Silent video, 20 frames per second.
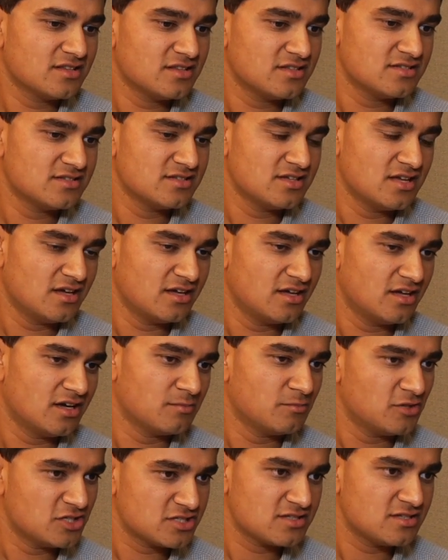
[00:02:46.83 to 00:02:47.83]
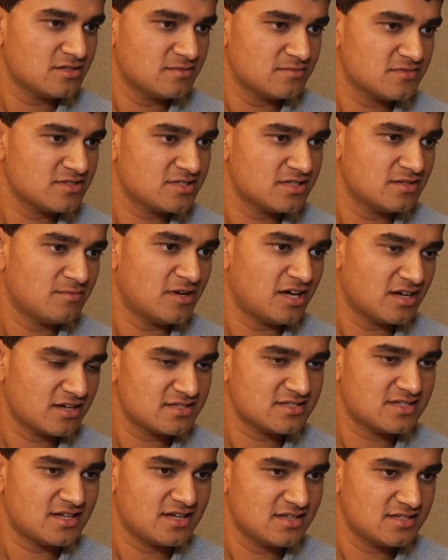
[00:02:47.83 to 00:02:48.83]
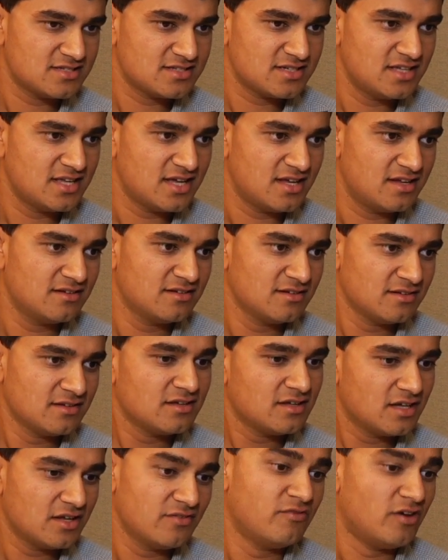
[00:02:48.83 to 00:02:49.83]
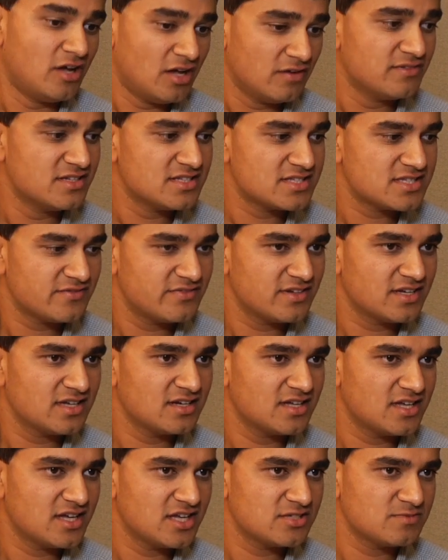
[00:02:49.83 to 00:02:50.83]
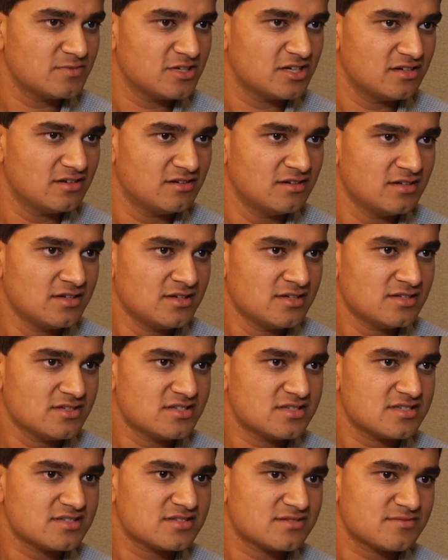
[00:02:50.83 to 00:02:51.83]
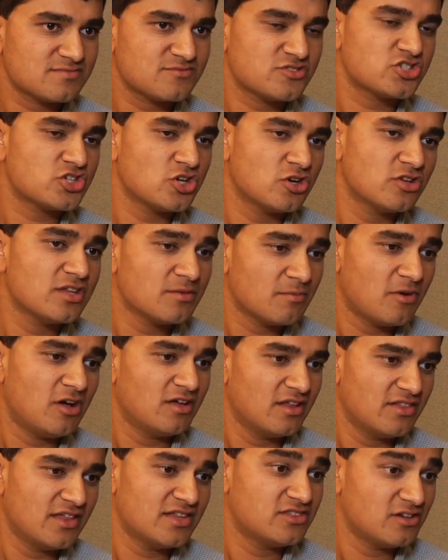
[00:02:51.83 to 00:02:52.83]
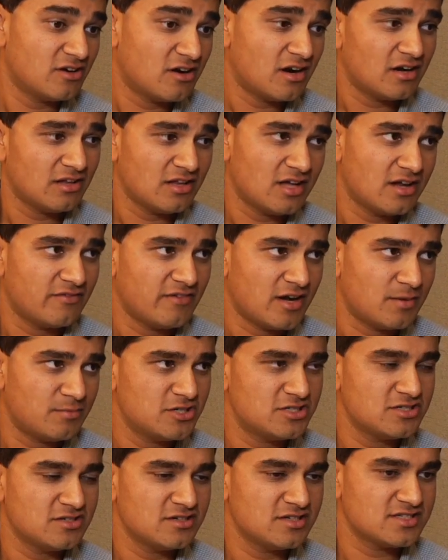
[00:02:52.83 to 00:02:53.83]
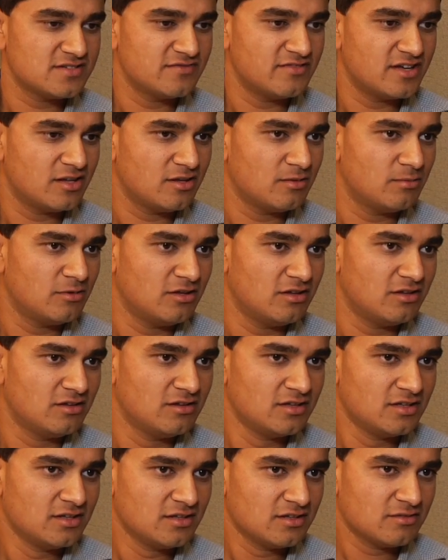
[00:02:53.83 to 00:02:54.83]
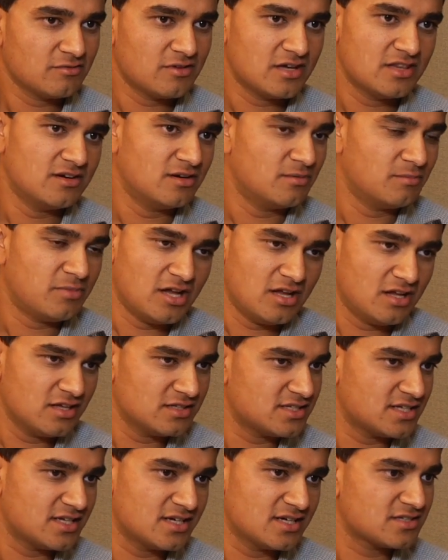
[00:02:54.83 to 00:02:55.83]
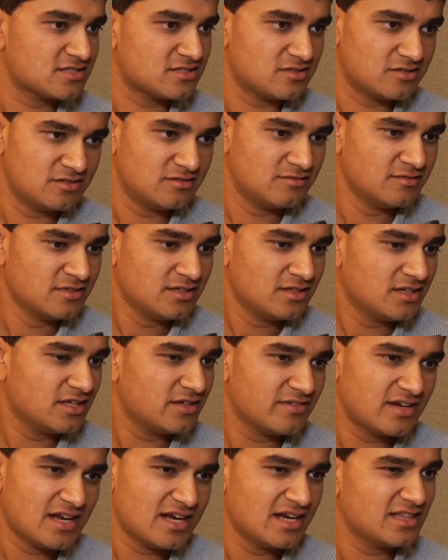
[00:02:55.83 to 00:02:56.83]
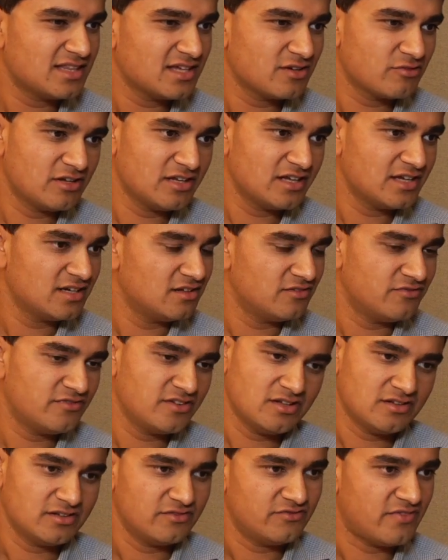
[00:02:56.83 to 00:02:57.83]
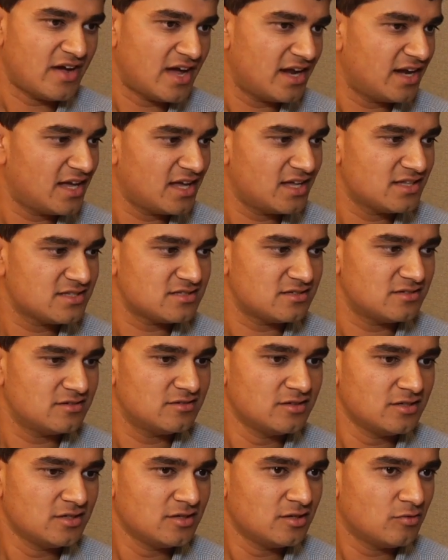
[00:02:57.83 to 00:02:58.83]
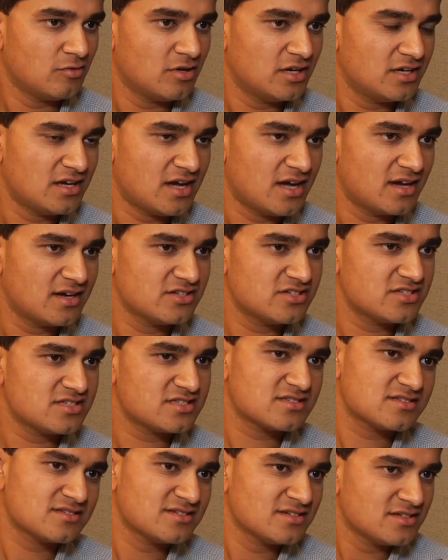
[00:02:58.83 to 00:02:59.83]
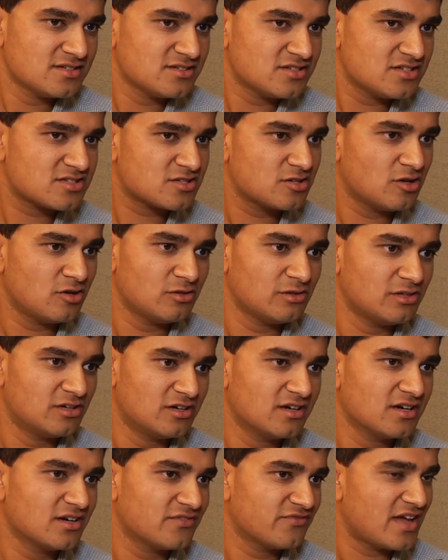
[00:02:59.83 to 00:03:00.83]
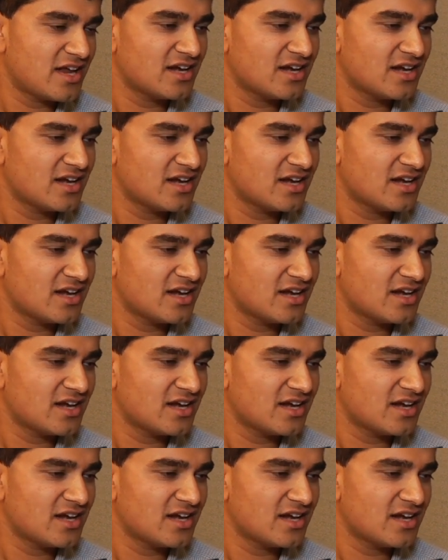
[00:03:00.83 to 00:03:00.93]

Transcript: young Muslims and Pakistanis to get involved in civic engagement and just show them that there are a lot of opportunities available, whether in politics or even anything related to their field in finance or whatnot, and just go learn. If